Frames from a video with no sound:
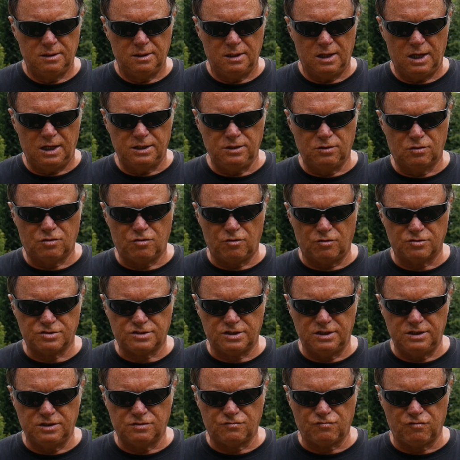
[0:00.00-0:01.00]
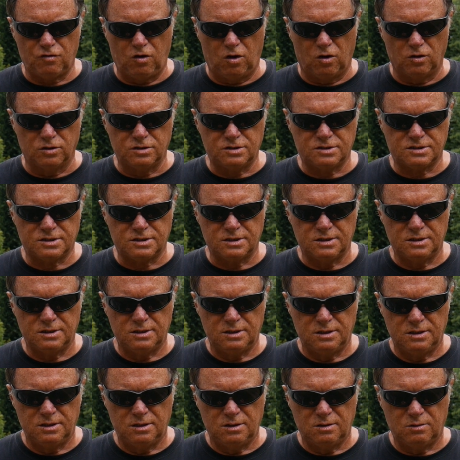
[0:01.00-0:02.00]
and you cross these rods,
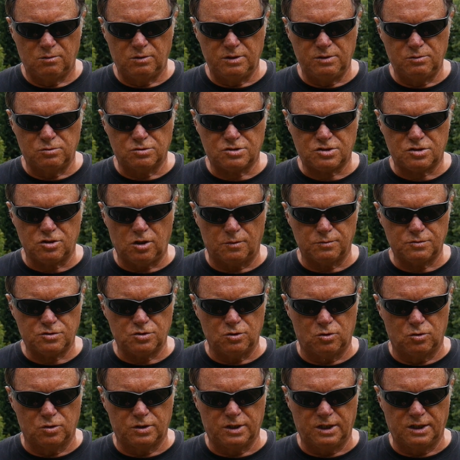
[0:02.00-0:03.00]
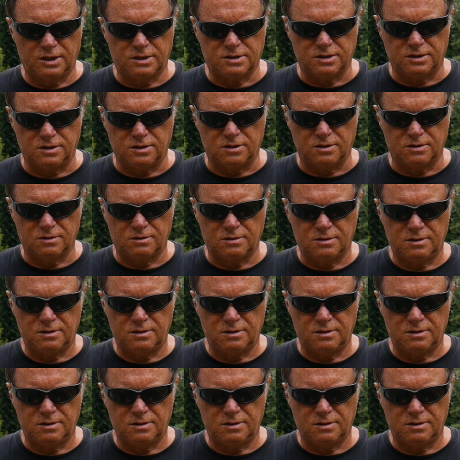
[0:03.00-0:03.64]
we will stop talking to you.